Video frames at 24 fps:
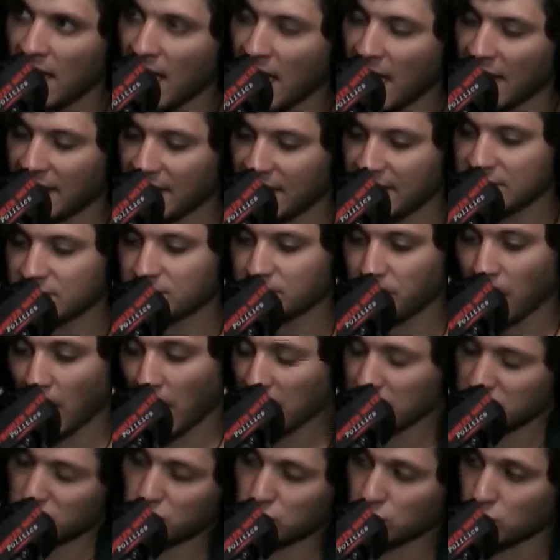And he's
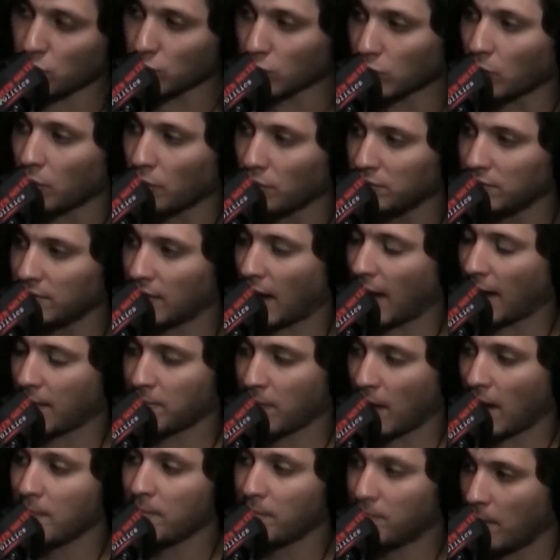circled, in
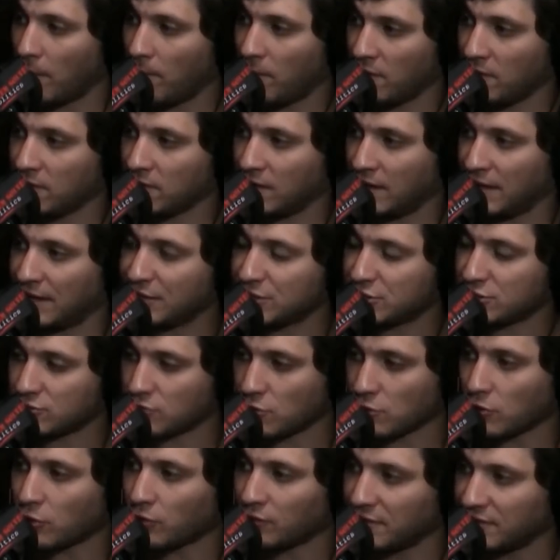my opinion, he's
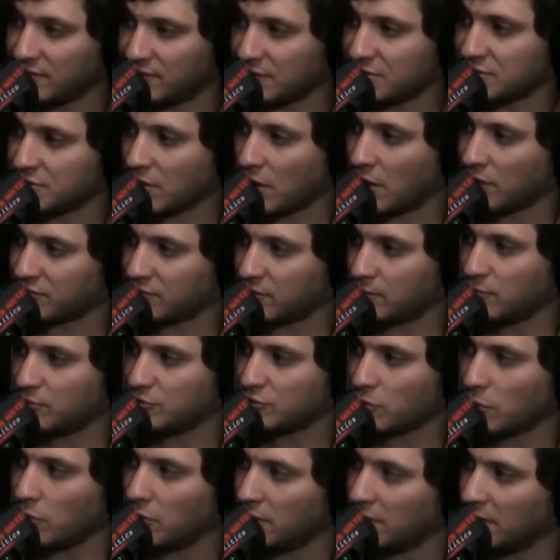circled this exhausted
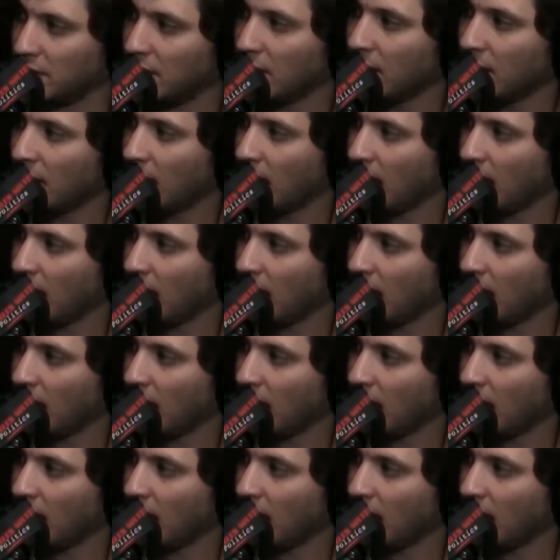majority.